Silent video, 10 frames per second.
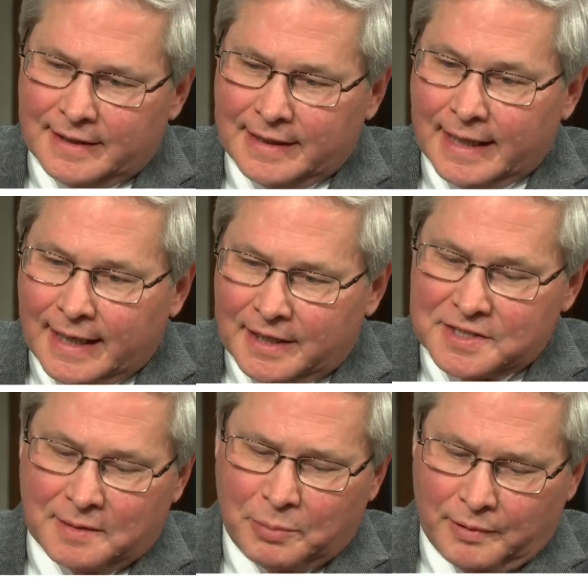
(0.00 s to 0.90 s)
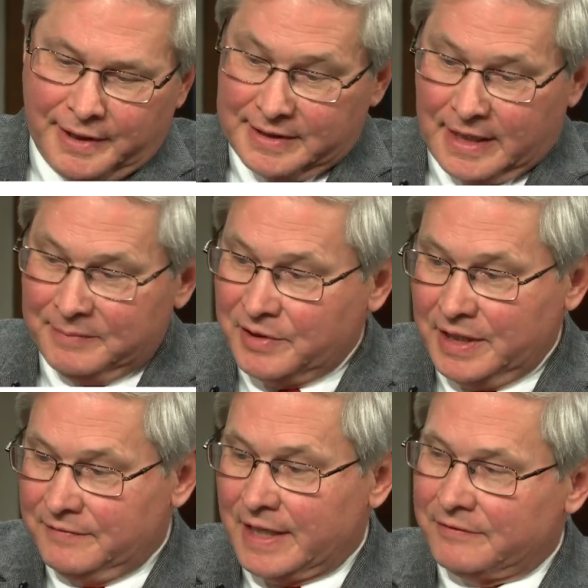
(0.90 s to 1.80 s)
again, at some point in time, you
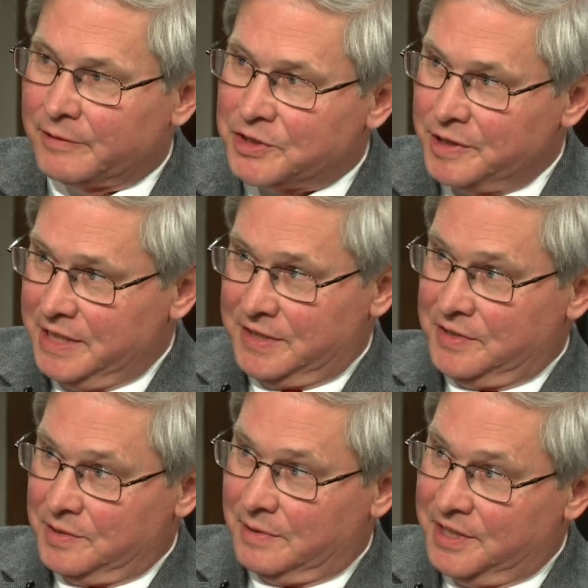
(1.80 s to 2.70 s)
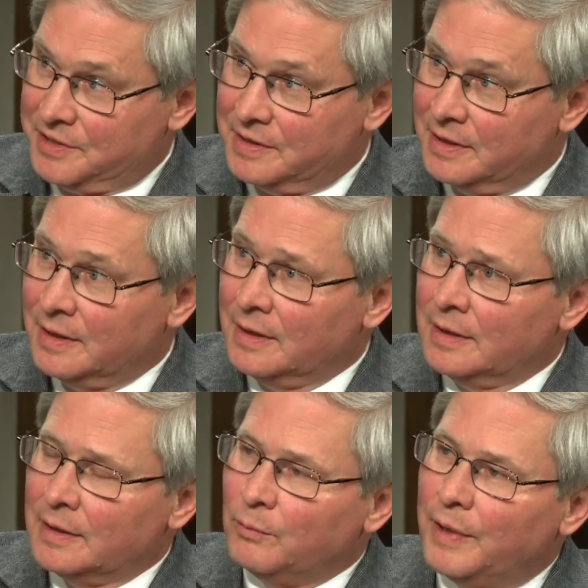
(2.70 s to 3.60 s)
can even have a retreat situation
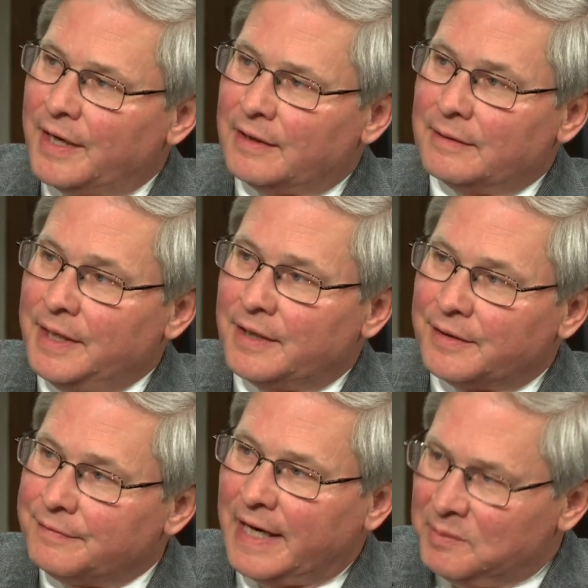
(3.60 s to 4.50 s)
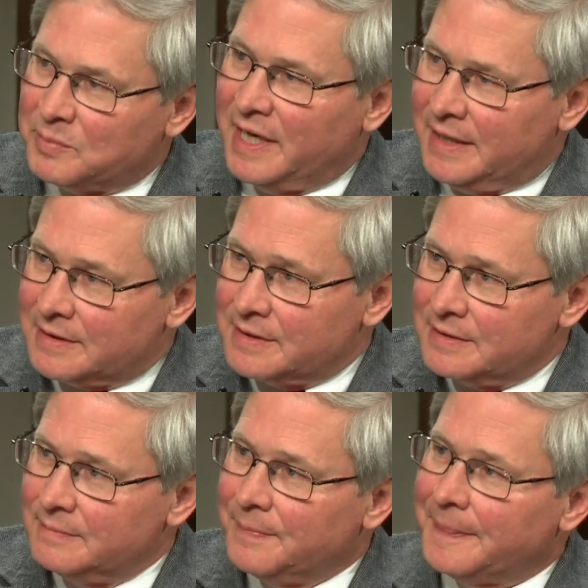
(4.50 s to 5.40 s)
where you know the fight
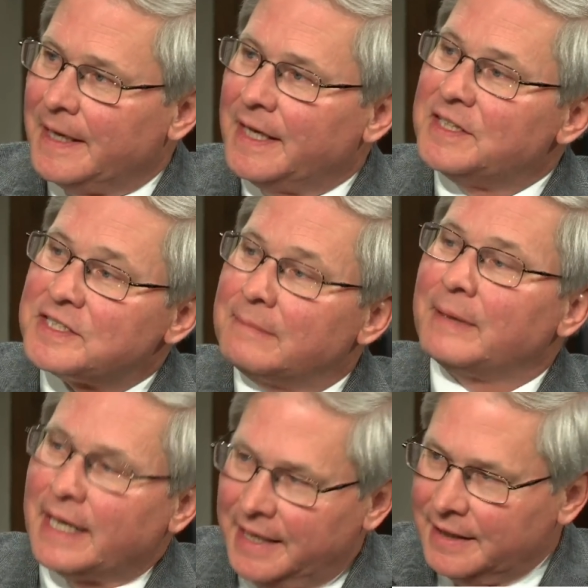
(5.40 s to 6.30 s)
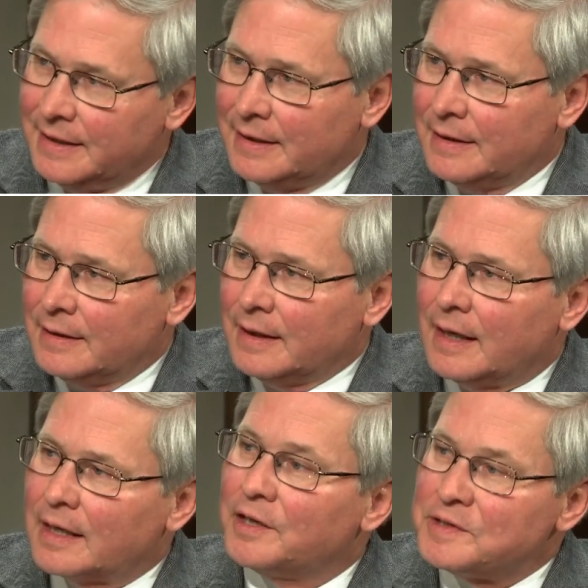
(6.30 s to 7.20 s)
breaks, and then somebody
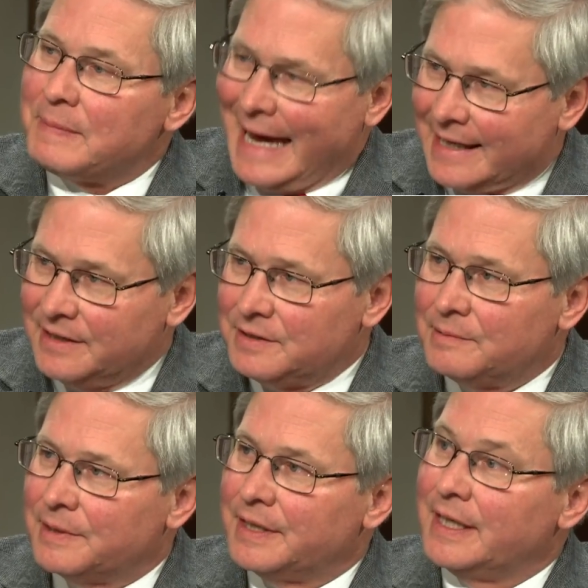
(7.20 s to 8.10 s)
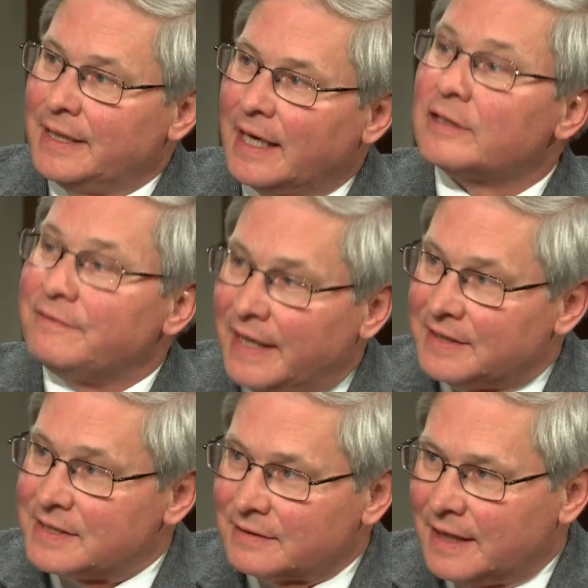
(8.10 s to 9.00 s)
uh, goes back into it and
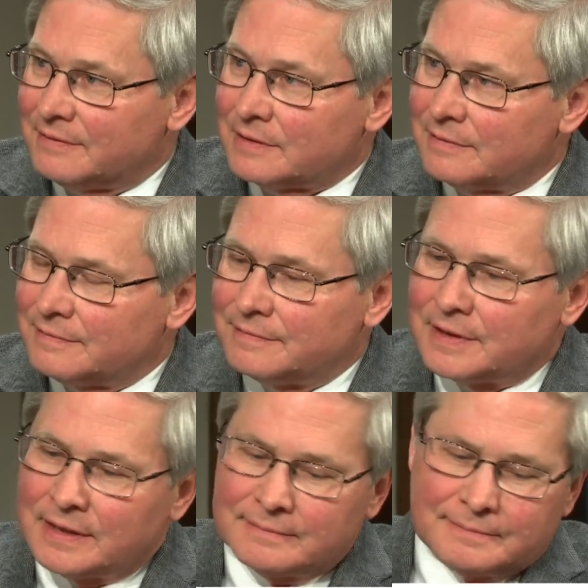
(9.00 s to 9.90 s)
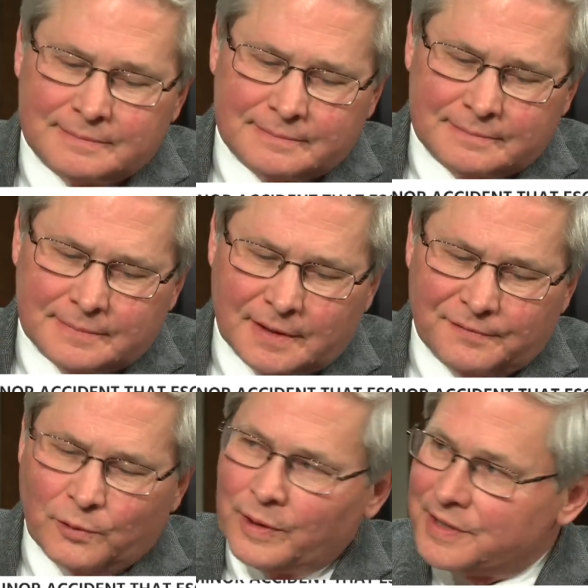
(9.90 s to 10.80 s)
elevates the level of uh, of
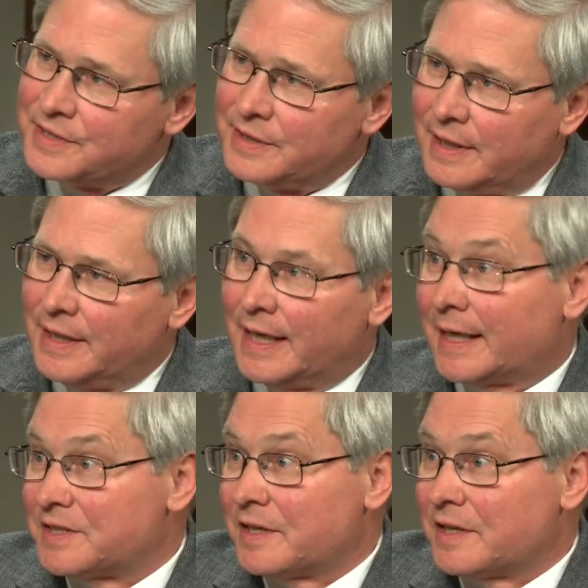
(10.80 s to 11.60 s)
force, and then it gets